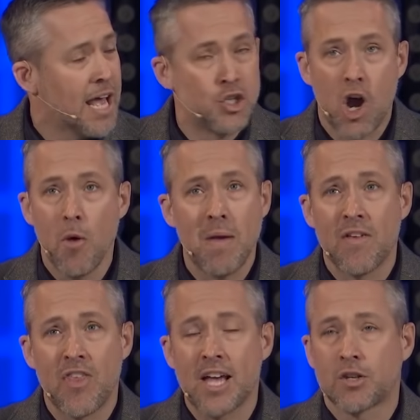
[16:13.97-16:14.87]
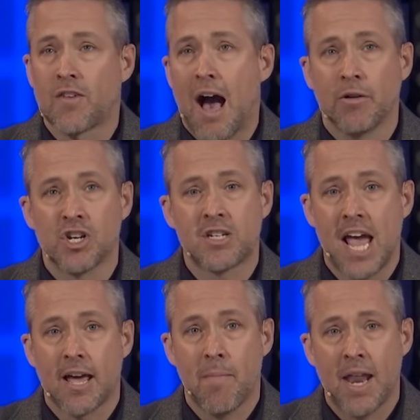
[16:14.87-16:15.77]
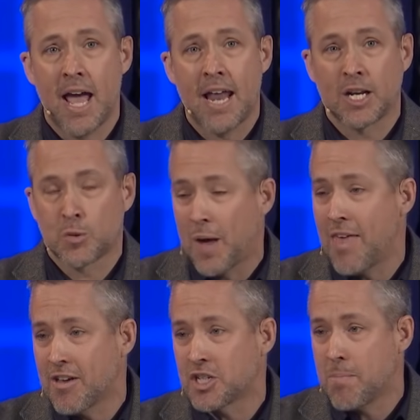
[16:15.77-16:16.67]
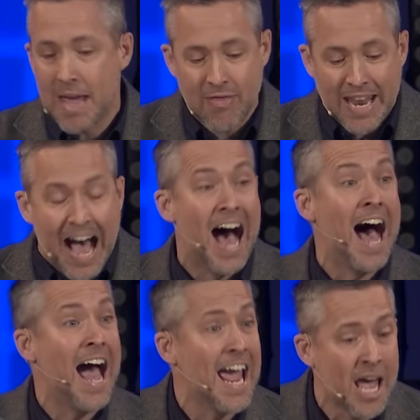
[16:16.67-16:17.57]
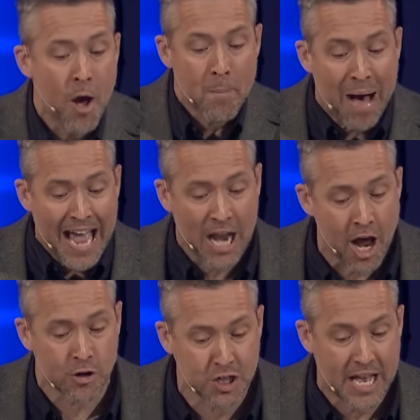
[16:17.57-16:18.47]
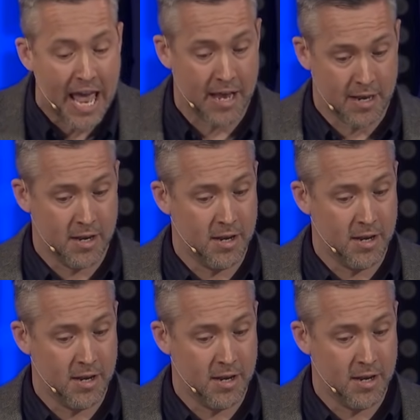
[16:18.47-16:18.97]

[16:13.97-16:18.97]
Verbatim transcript: And Job even thinks if God would just take a minute and explain this to me, then I might understand.